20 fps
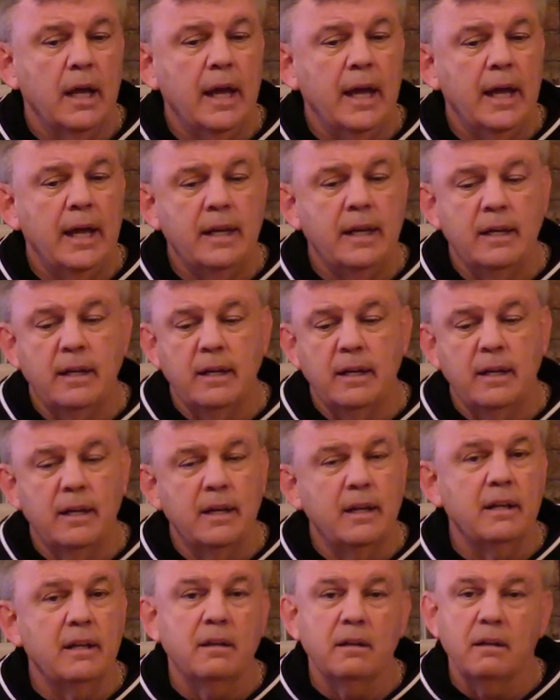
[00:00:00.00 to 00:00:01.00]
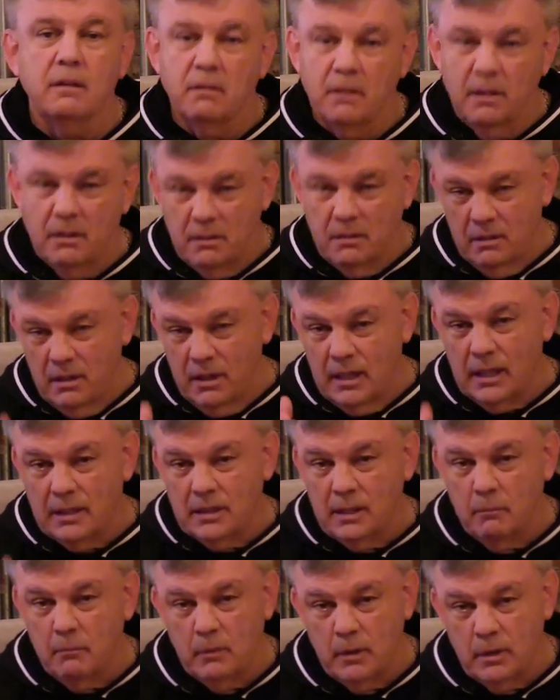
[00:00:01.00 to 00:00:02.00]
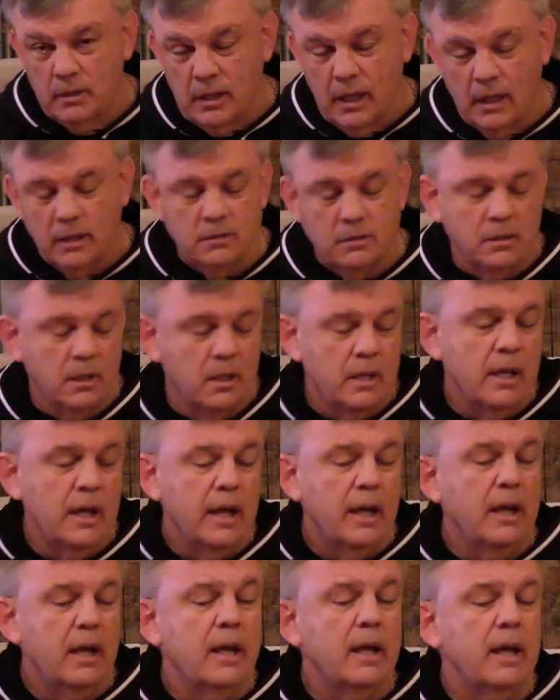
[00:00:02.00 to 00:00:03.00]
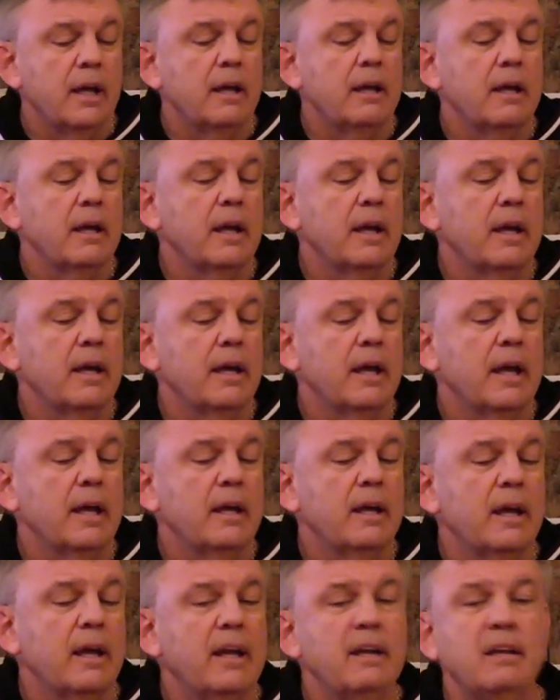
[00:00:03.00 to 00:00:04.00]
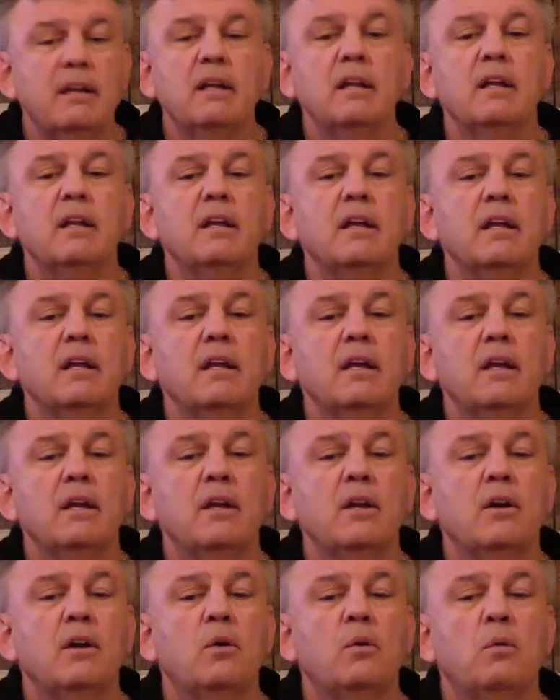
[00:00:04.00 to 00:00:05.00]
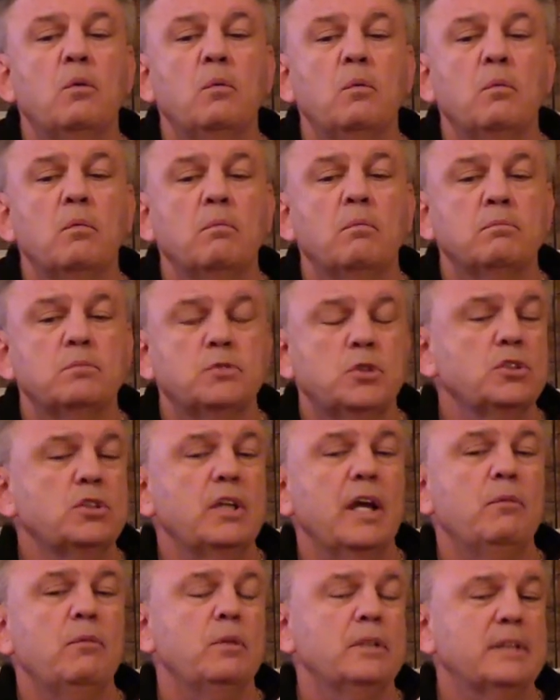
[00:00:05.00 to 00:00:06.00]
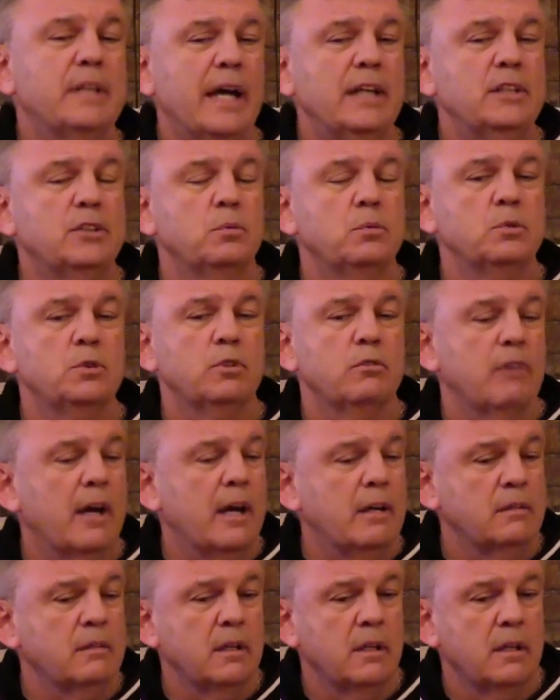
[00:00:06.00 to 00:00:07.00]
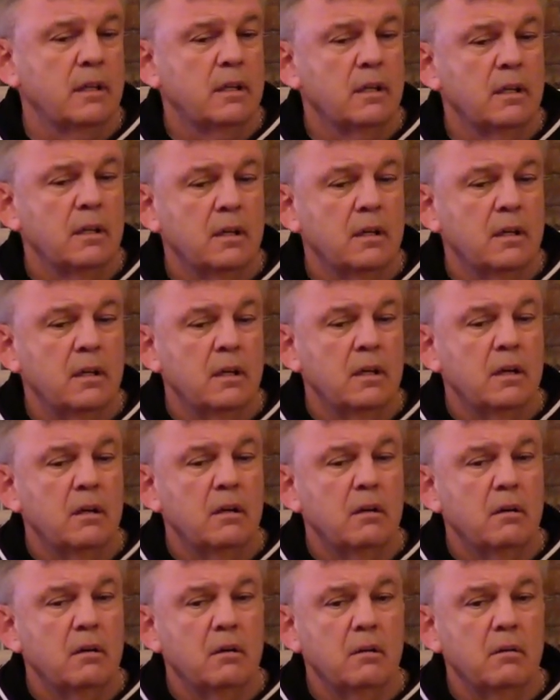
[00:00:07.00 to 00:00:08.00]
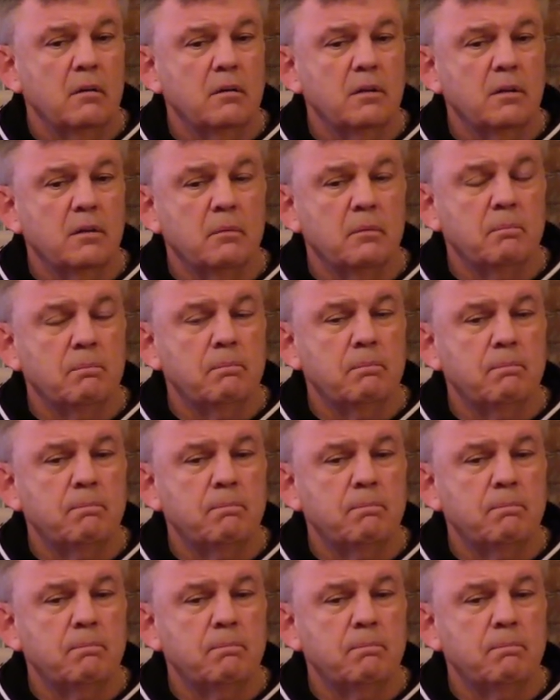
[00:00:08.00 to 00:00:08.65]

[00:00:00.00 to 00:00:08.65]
And and he got $10 million. And, you know, just like when Tyson was around, the